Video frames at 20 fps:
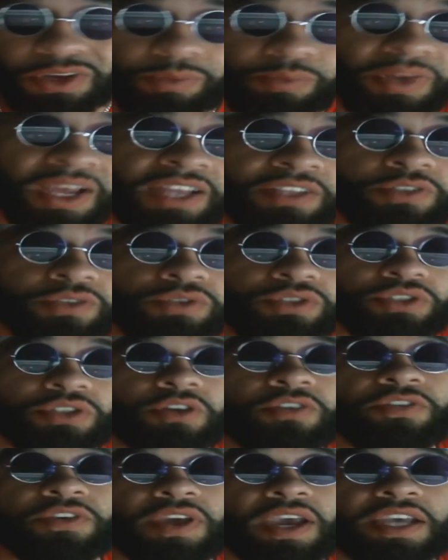I'm not too sure
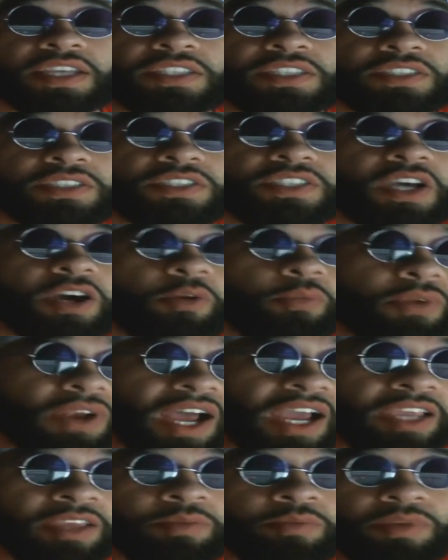if you guys can tell, but
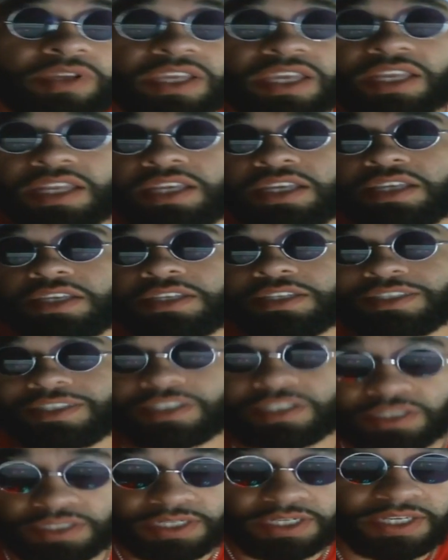I am getting
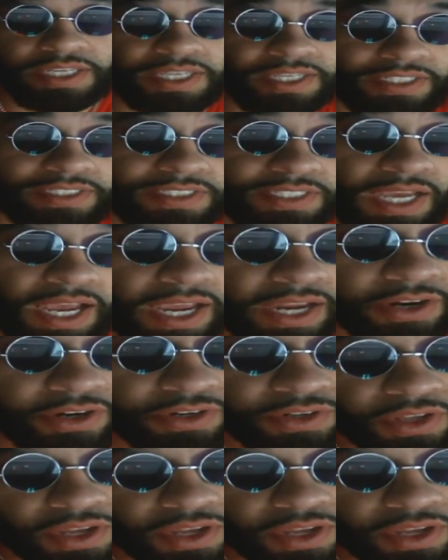sick and tired.